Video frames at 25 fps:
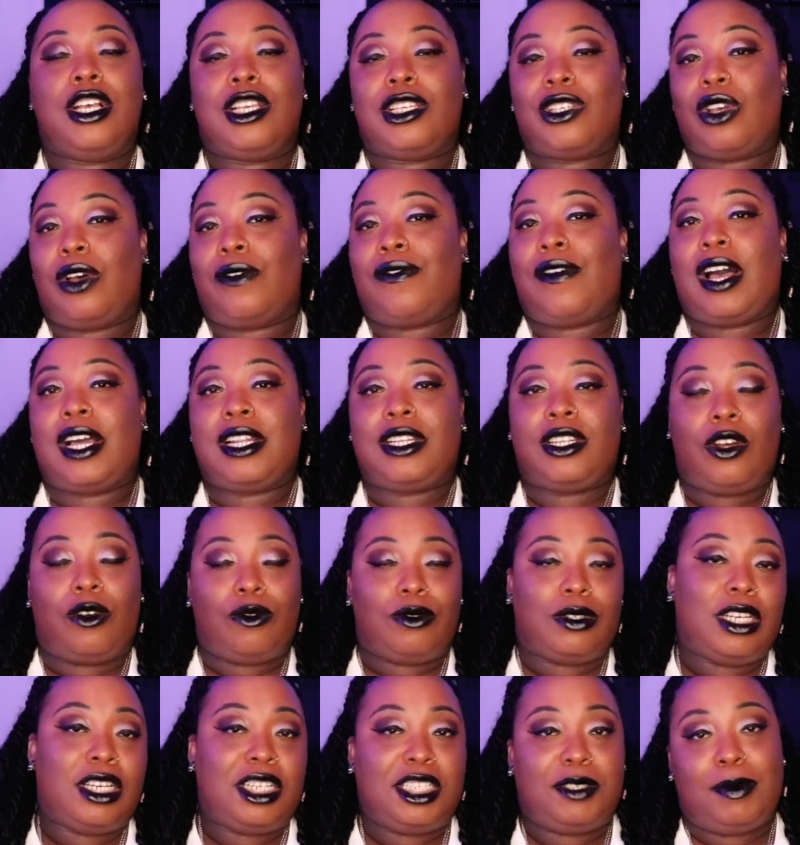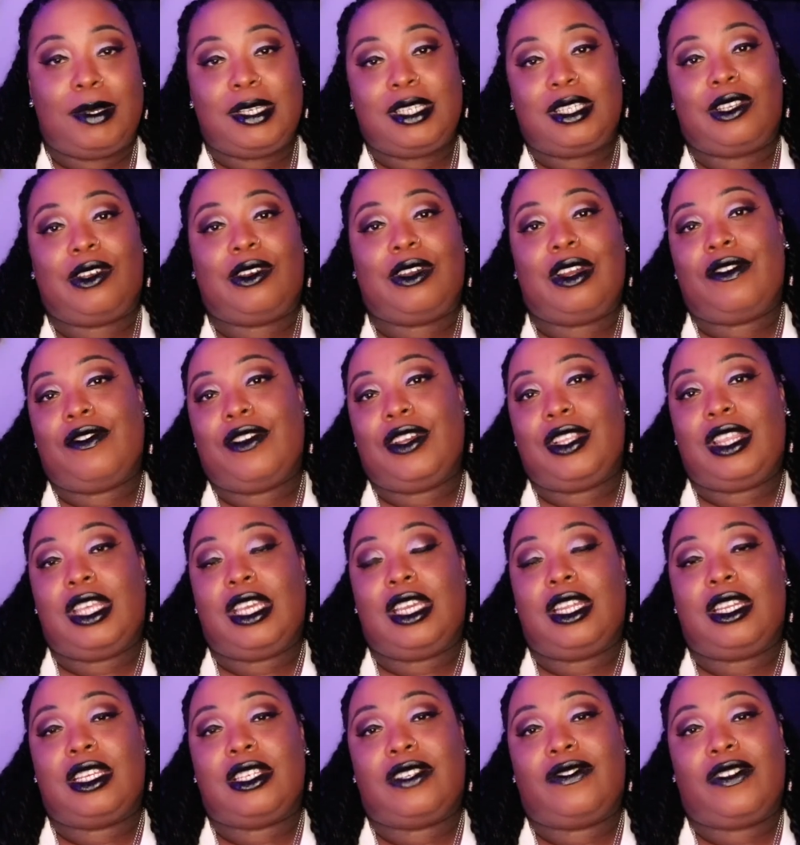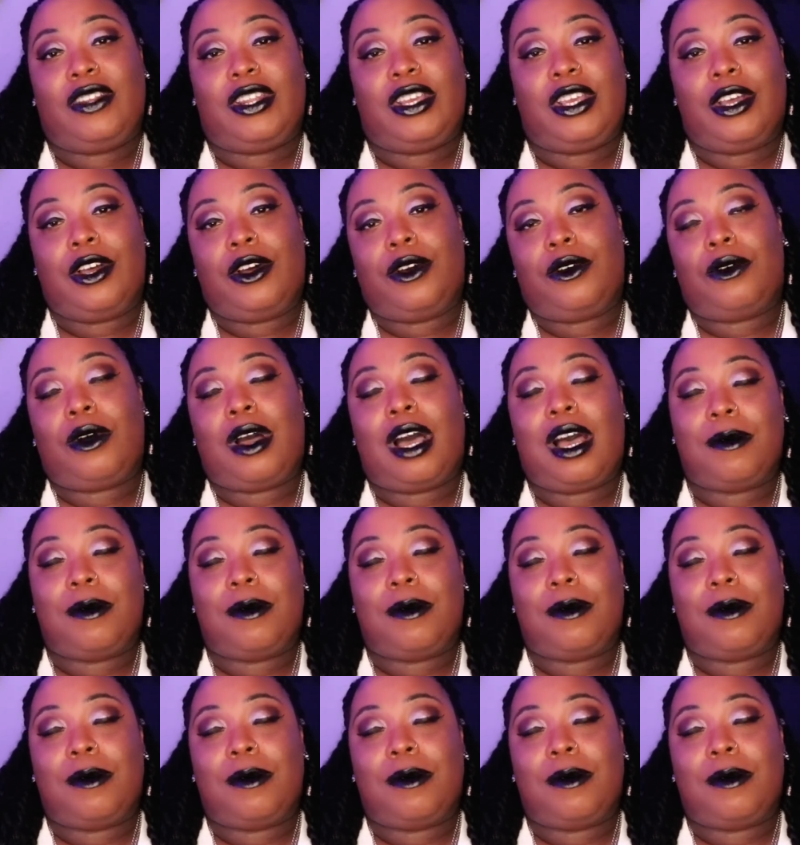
So if I don't touch base on everything in this video,